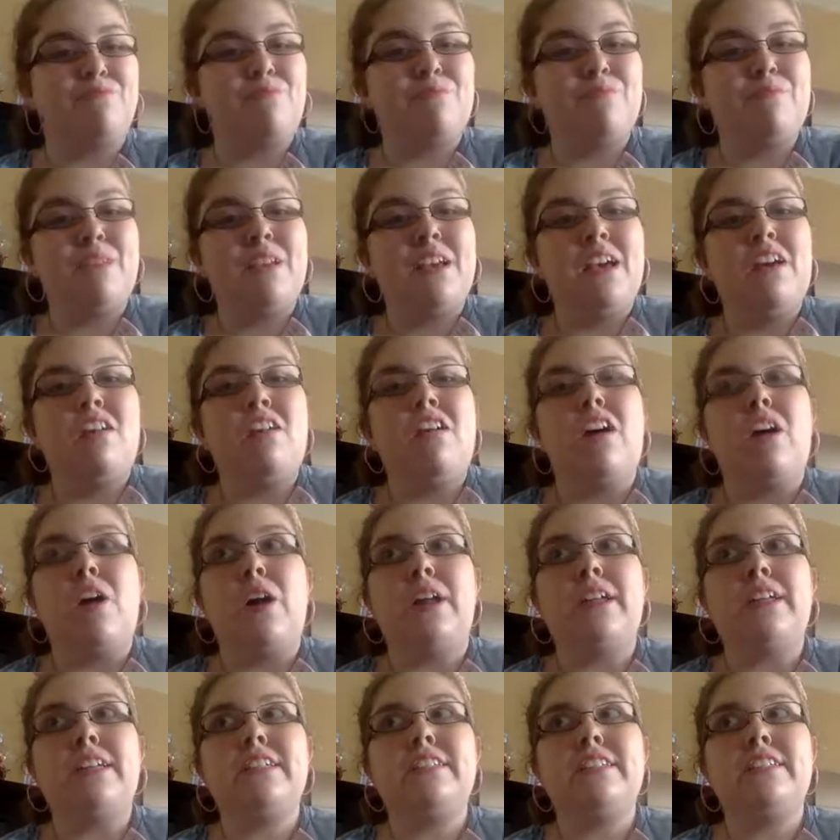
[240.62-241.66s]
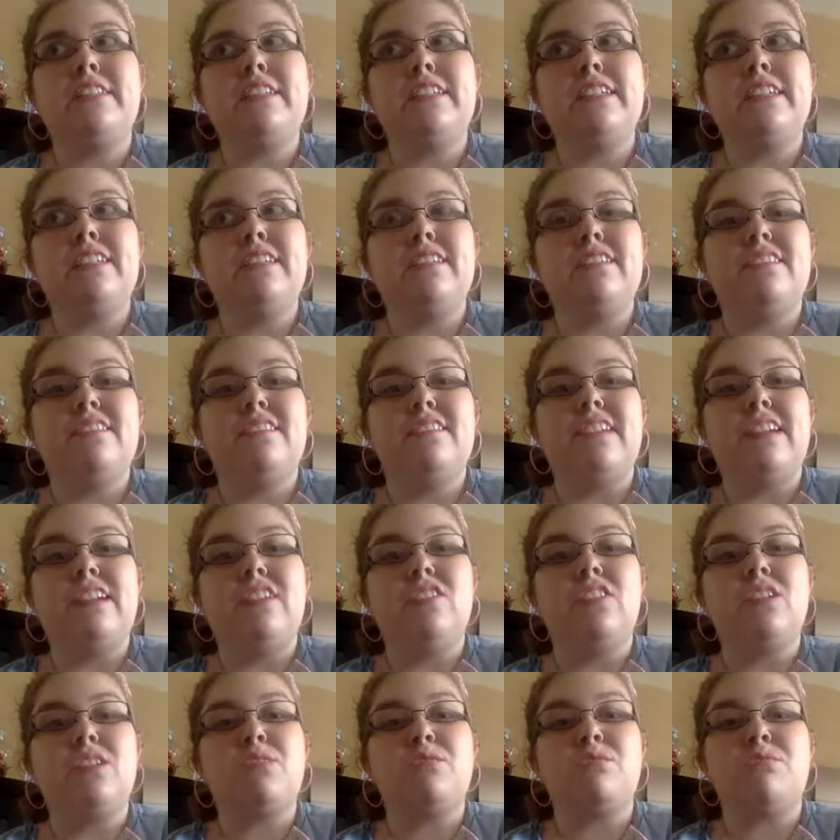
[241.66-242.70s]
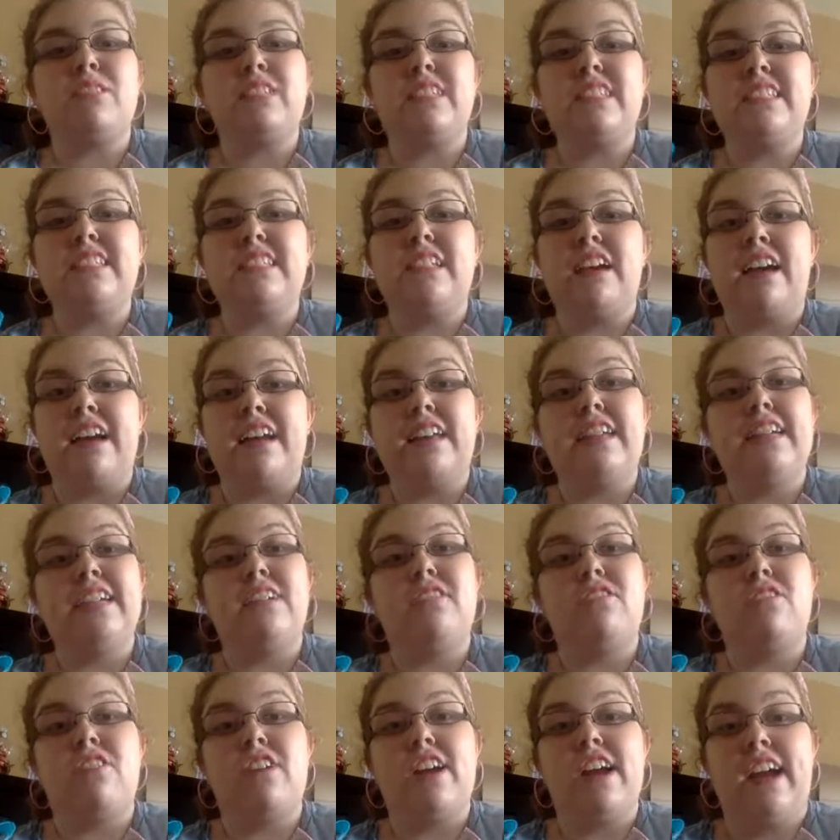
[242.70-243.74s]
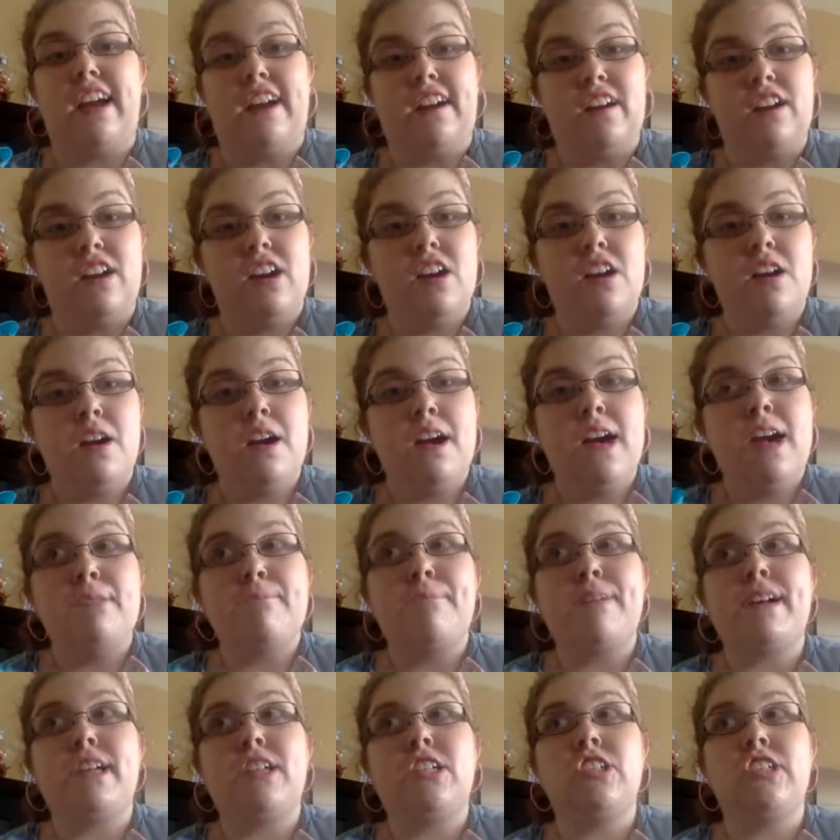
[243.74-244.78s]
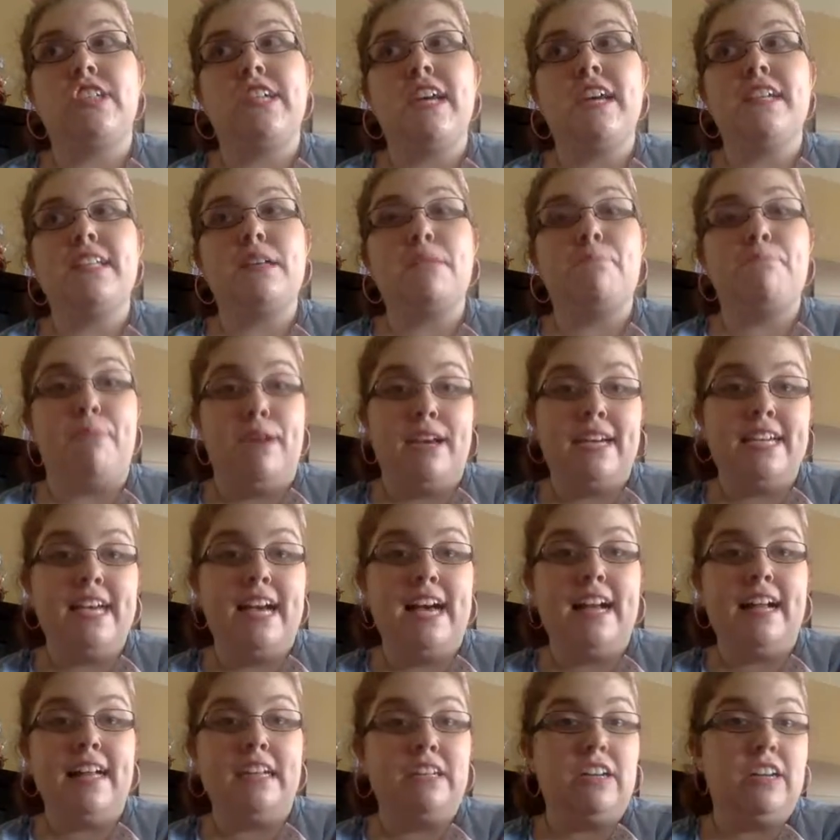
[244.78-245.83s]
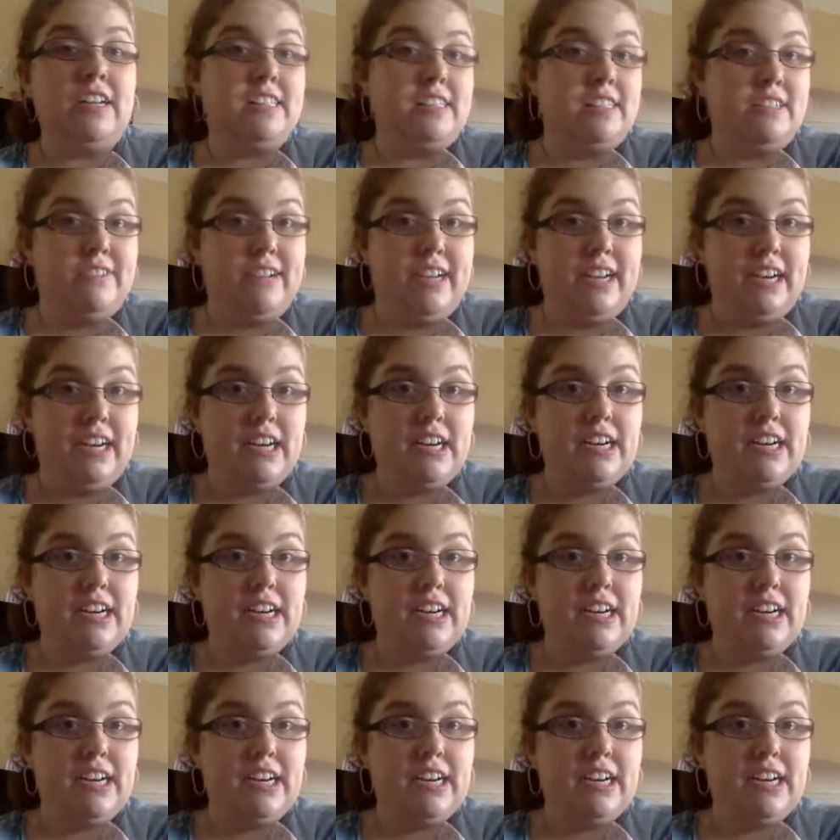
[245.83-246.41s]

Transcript: honestly they look really tiny in her hair because she has a big head, lots of hair,